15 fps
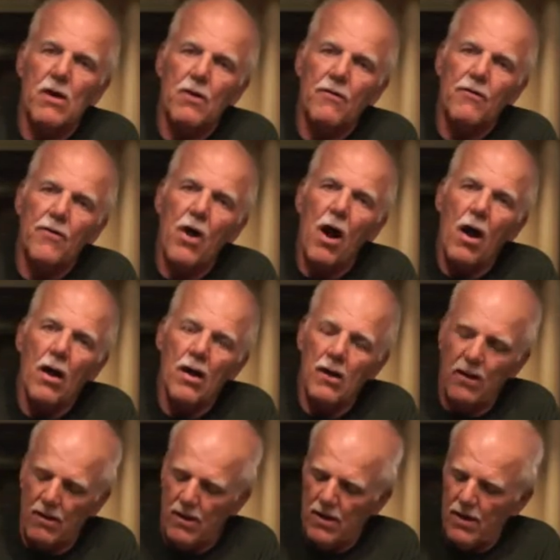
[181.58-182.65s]
call a frog.
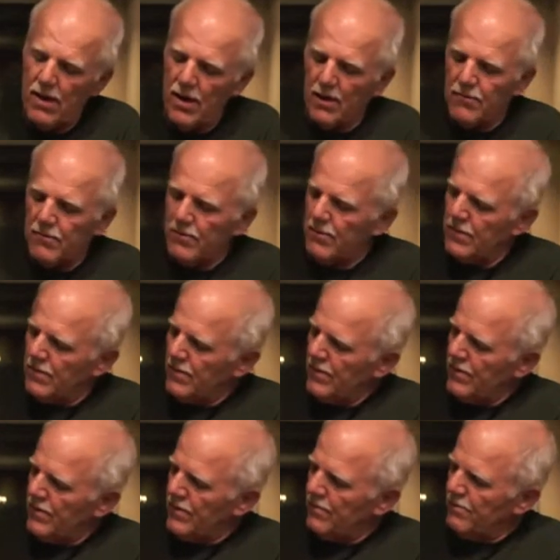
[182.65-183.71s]

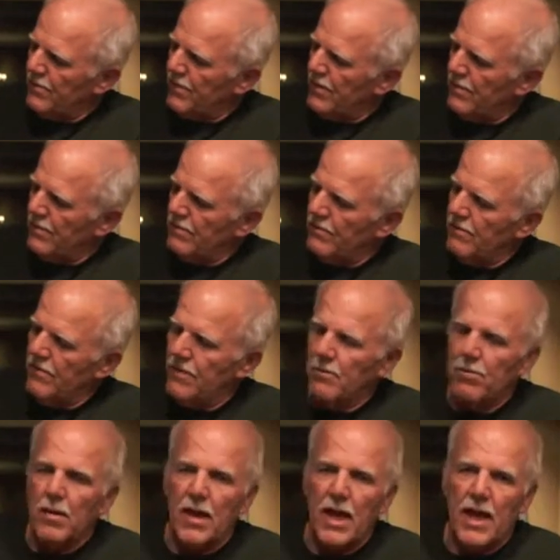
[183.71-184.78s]
The
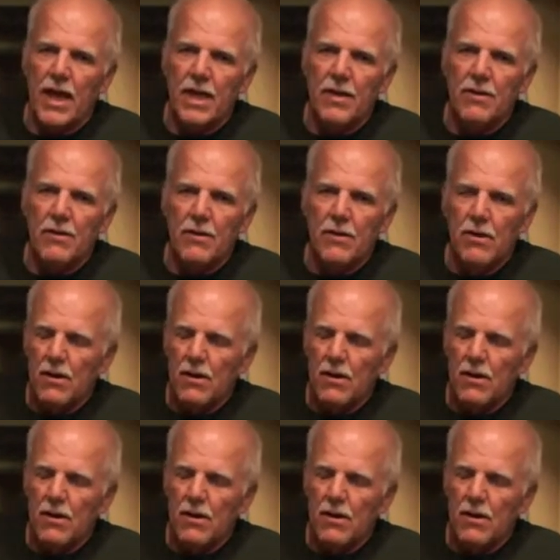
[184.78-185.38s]
blade